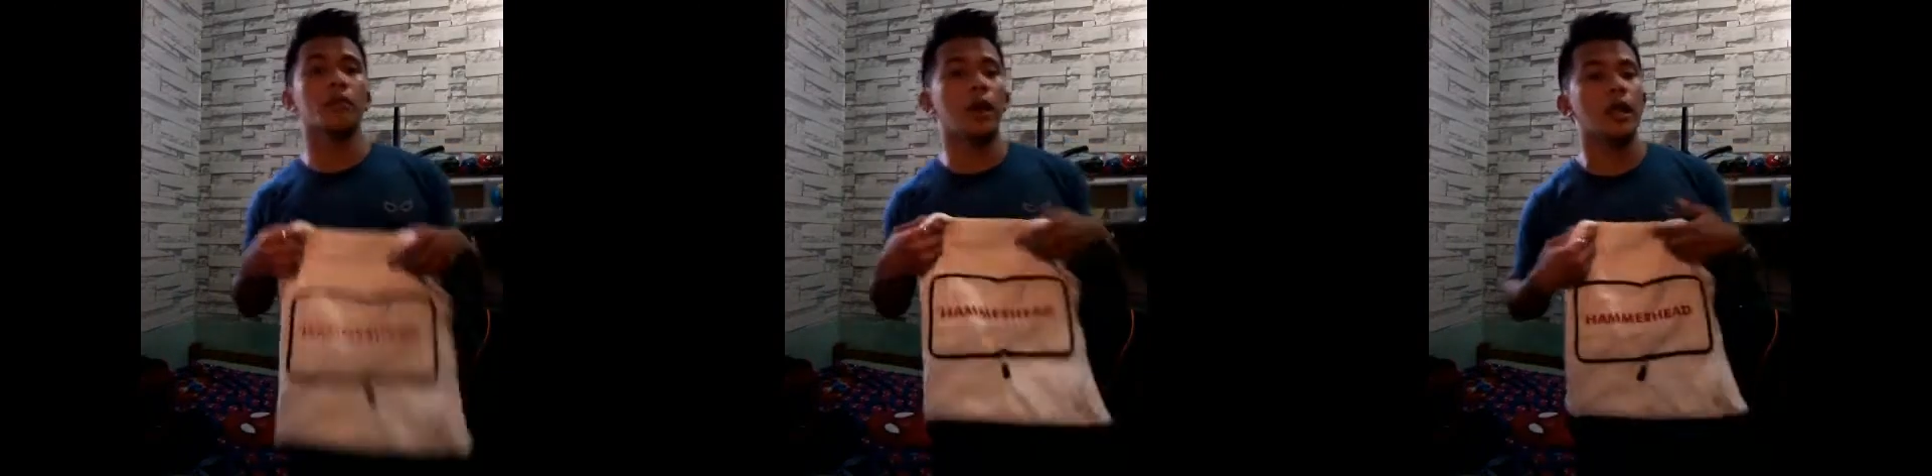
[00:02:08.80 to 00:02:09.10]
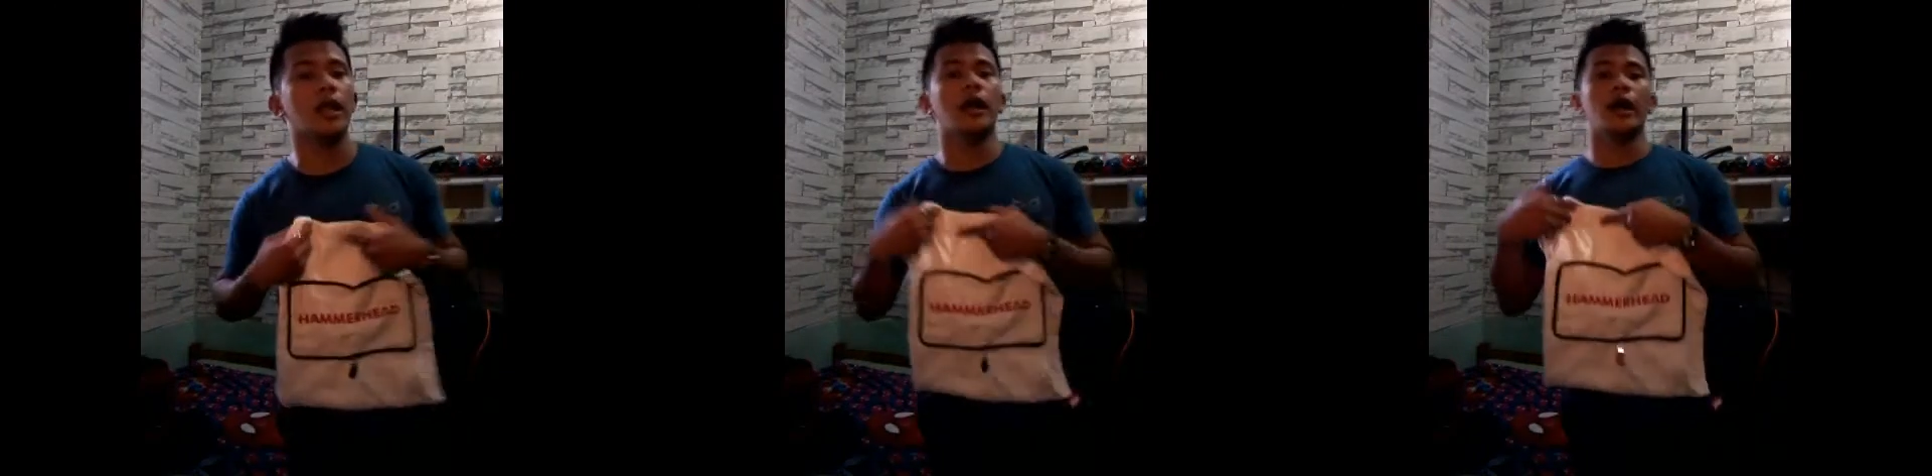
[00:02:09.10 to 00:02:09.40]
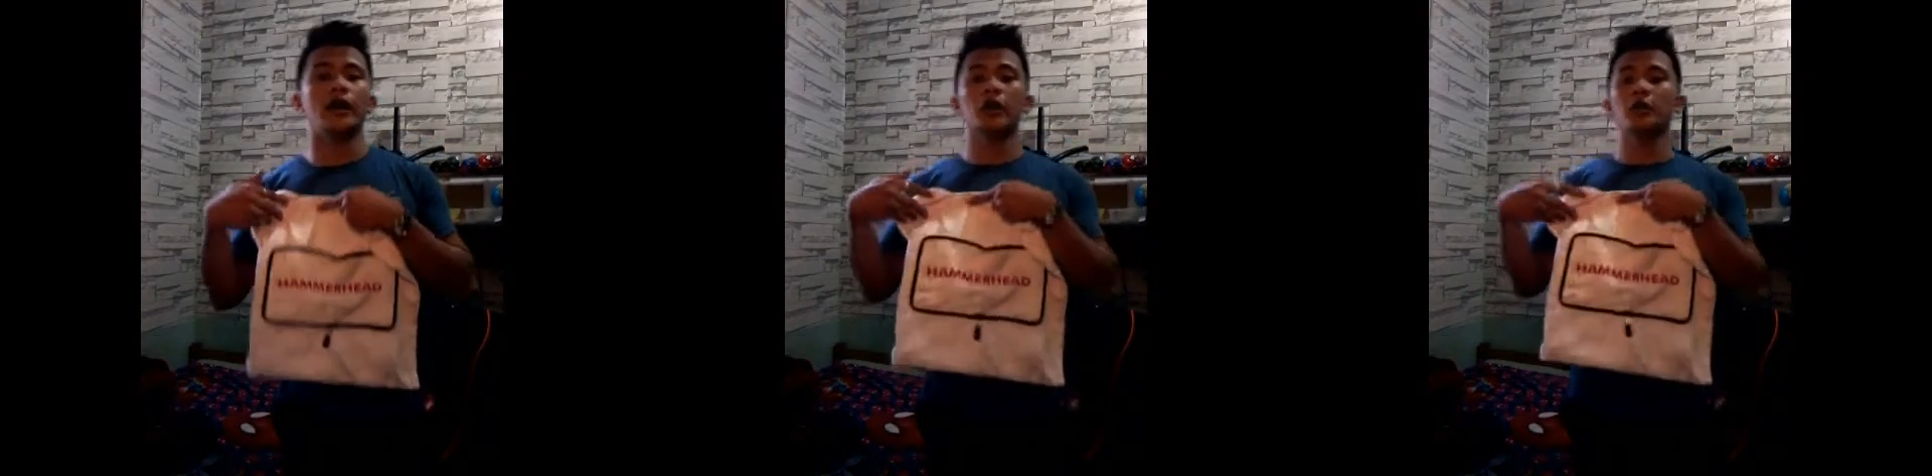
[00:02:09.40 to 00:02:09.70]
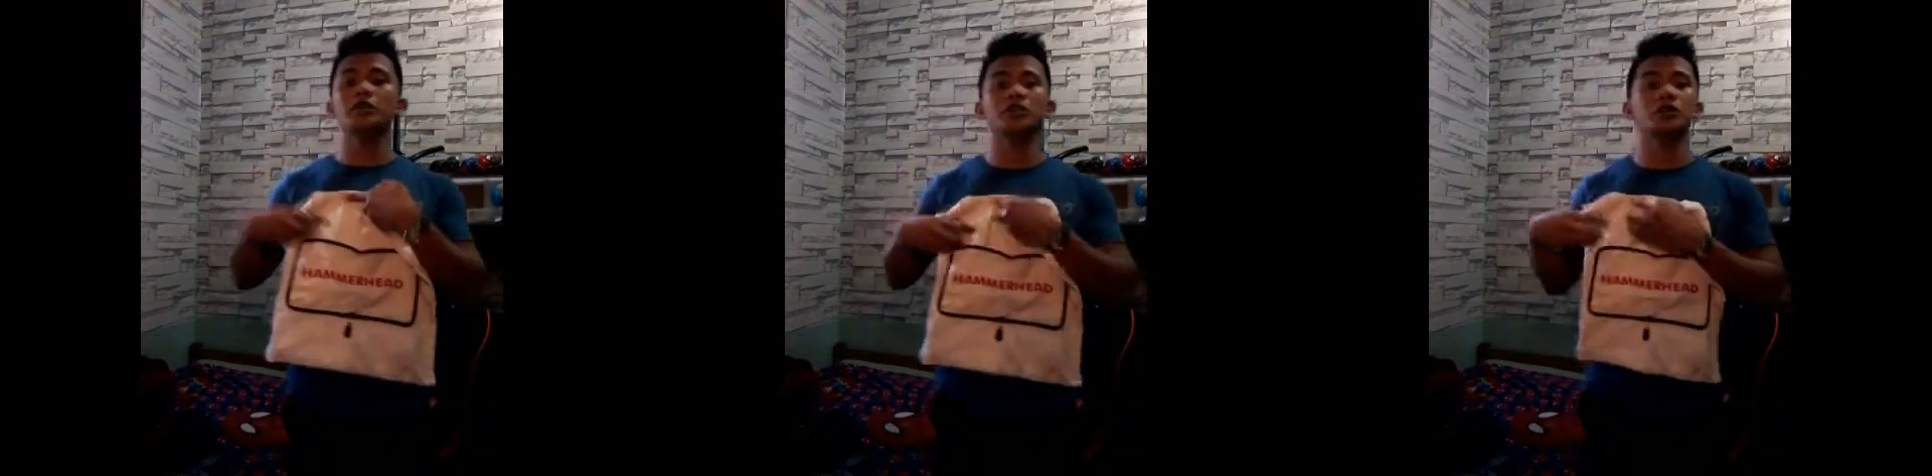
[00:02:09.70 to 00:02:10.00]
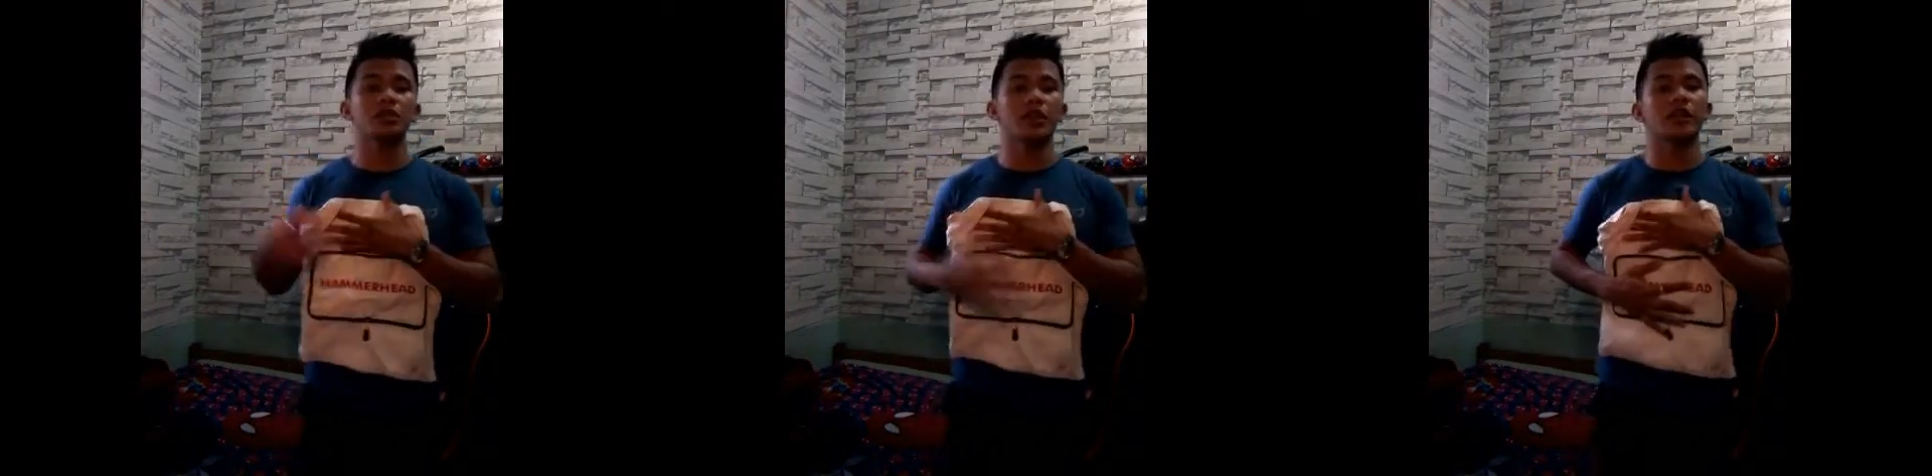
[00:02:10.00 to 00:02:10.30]
the mall, I always
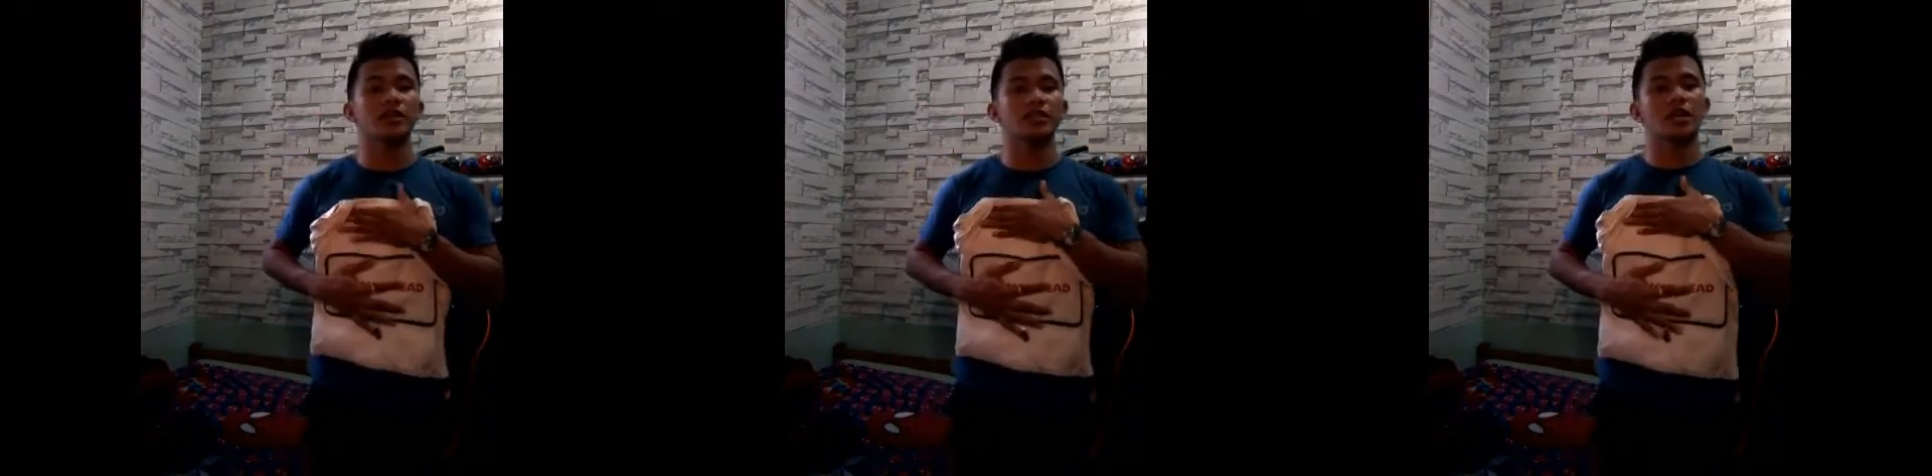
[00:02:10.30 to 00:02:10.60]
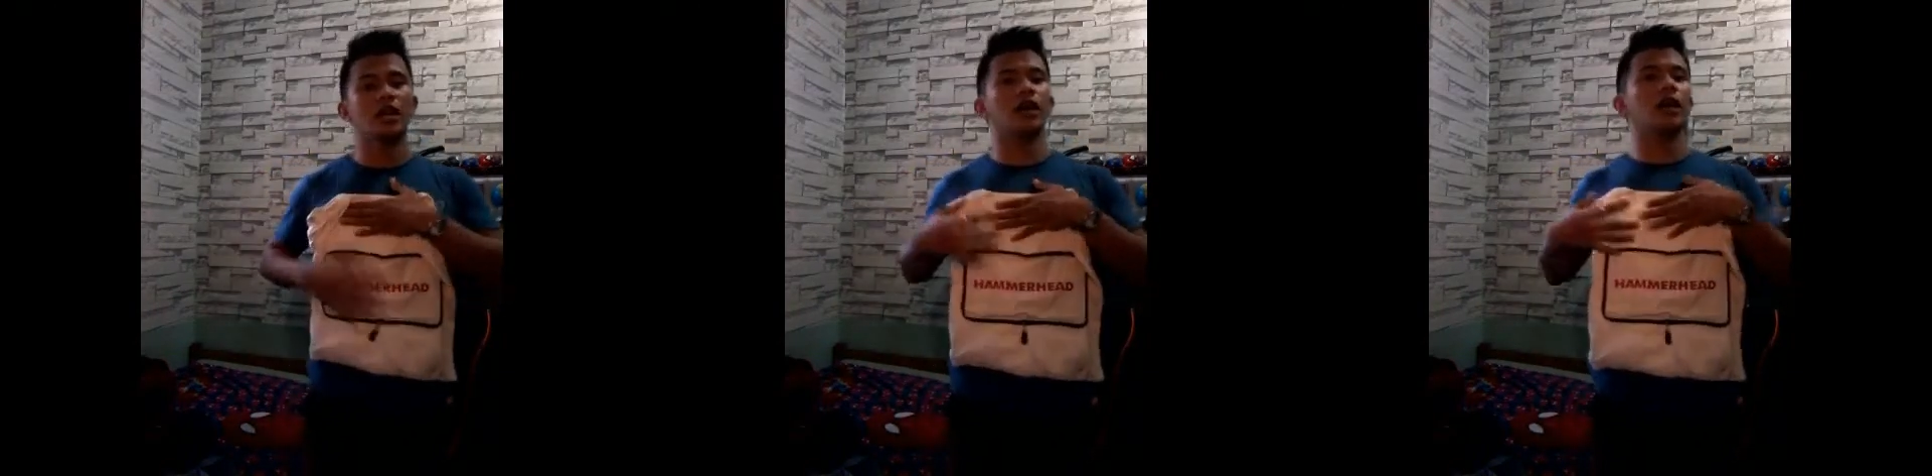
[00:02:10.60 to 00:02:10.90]
use this